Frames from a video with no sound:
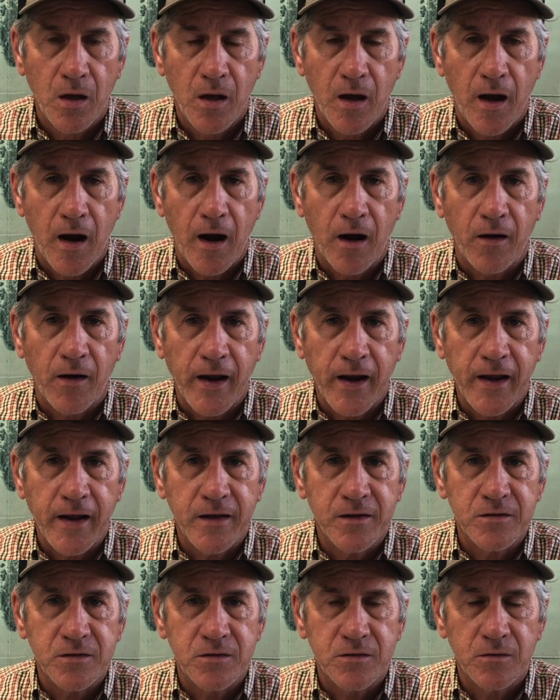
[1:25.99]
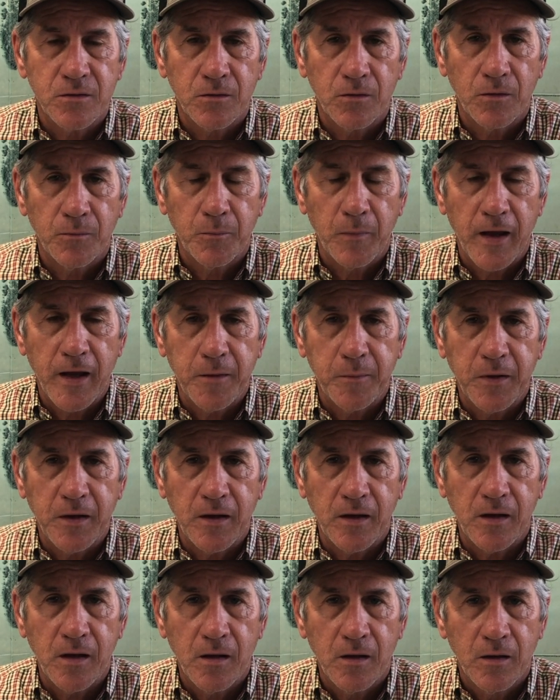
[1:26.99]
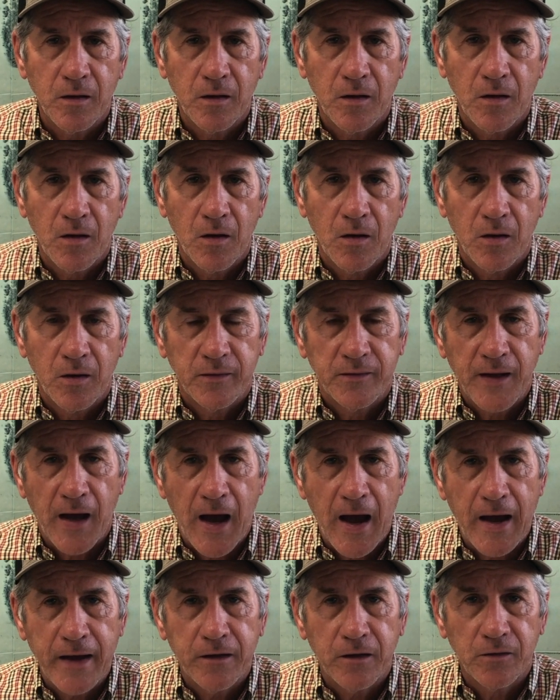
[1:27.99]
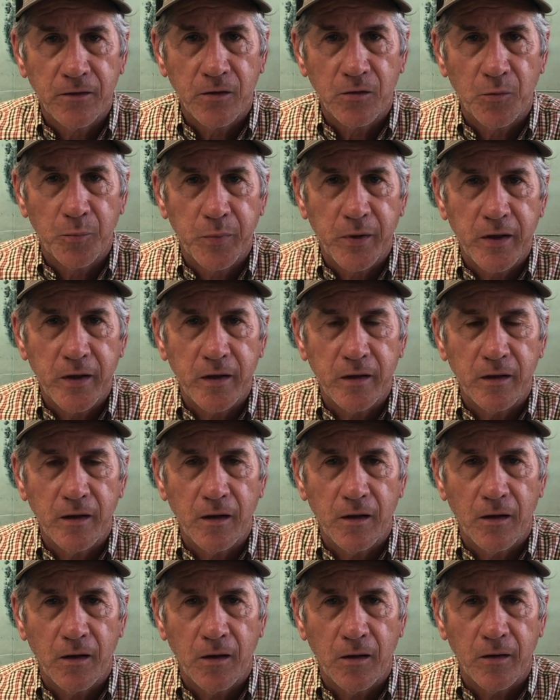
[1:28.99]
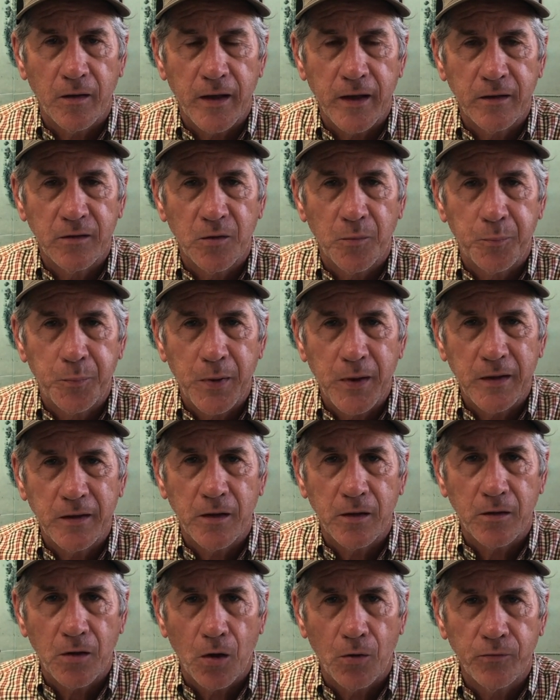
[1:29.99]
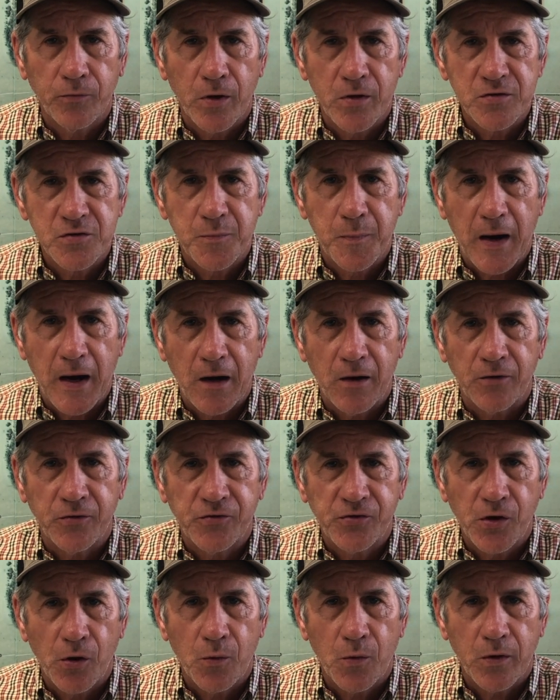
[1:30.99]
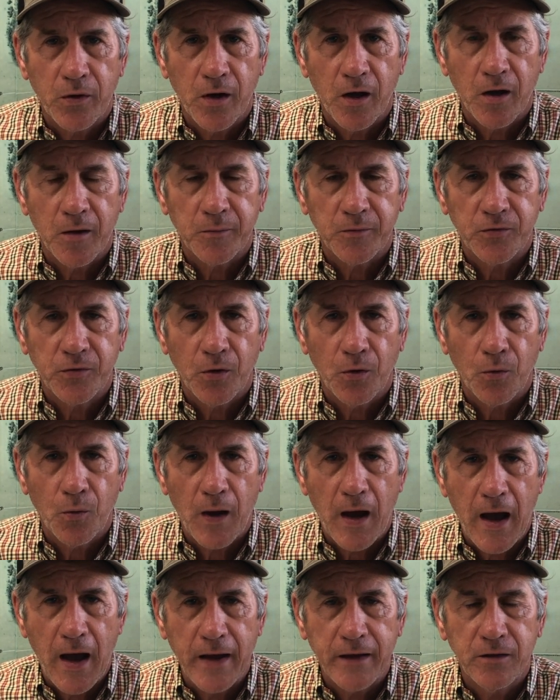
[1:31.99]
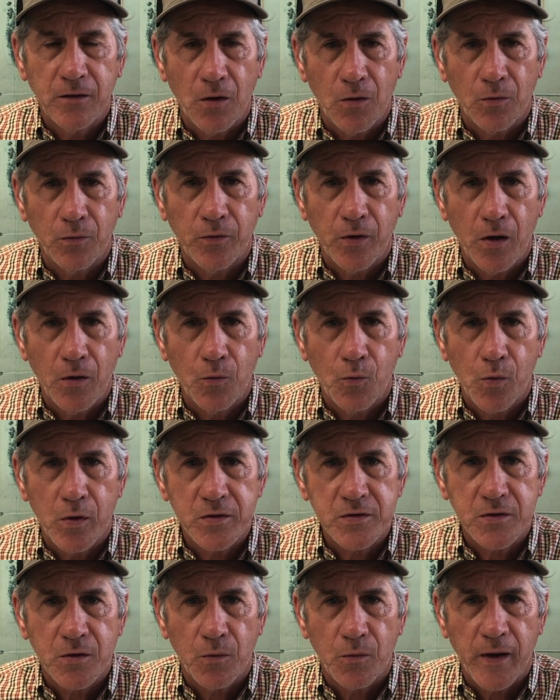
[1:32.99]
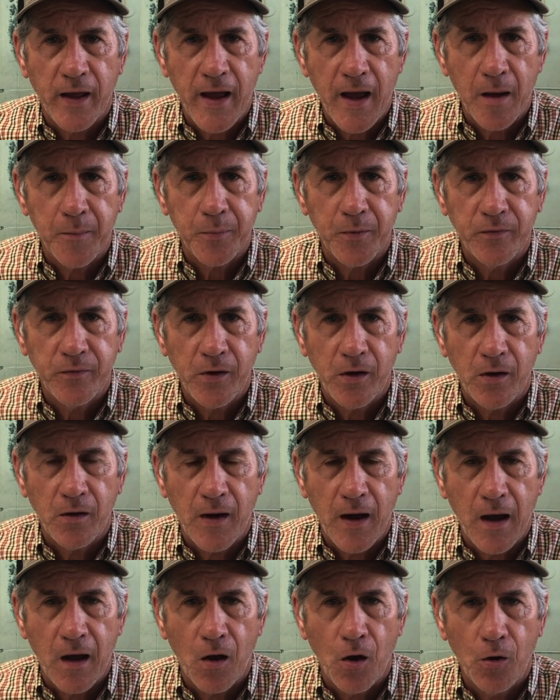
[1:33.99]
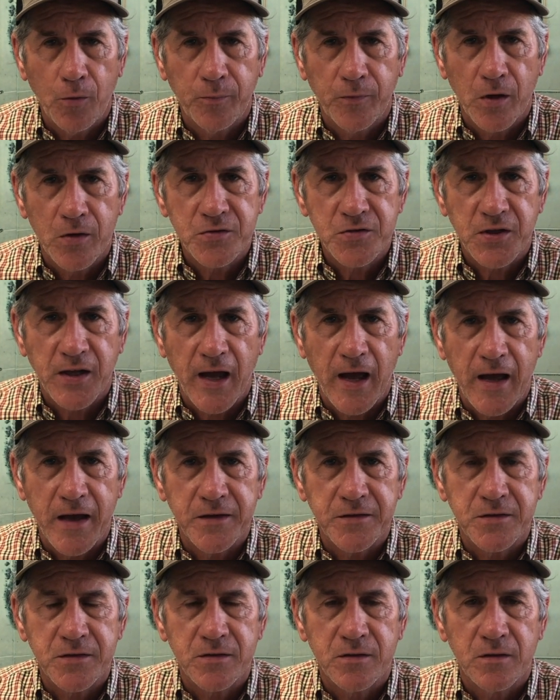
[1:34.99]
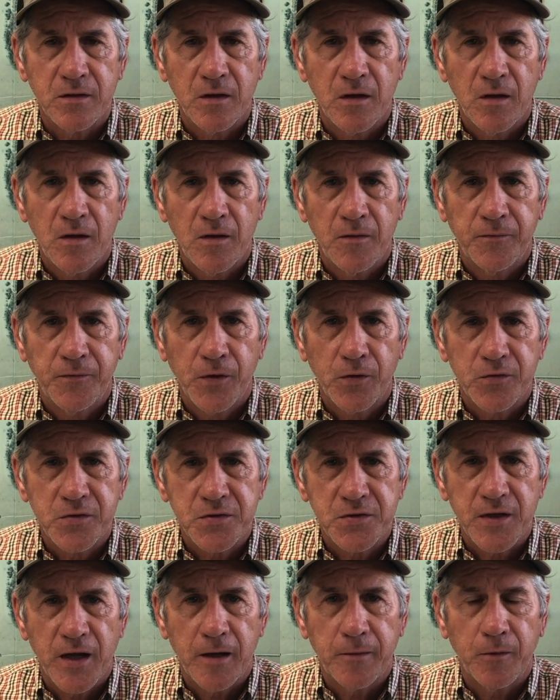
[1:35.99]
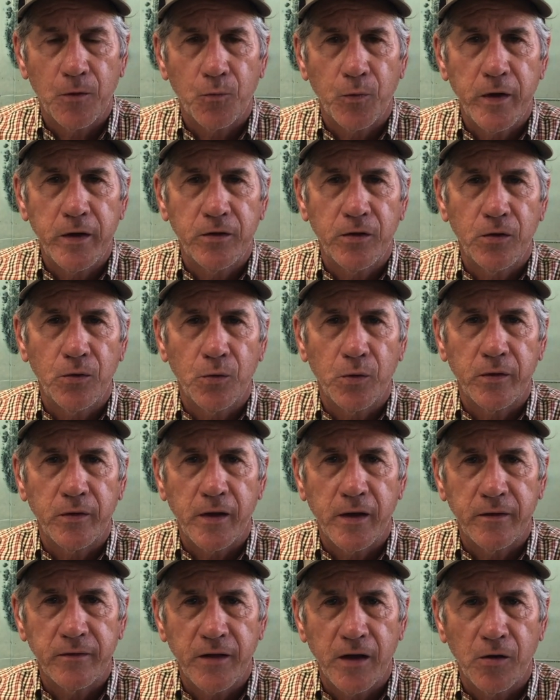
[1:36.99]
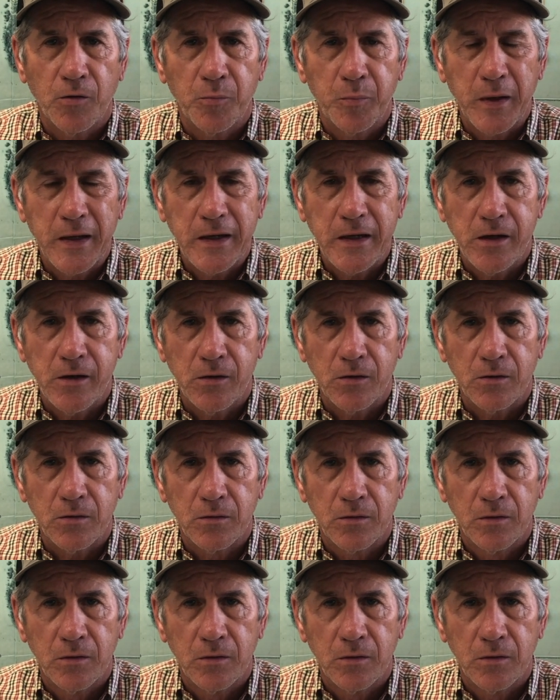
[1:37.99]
Our hands may be tied a little bit and dependent on those buyers showing up. So I don't know what's going to happen there. I hope those guys feel the same that we do, and they'll be here.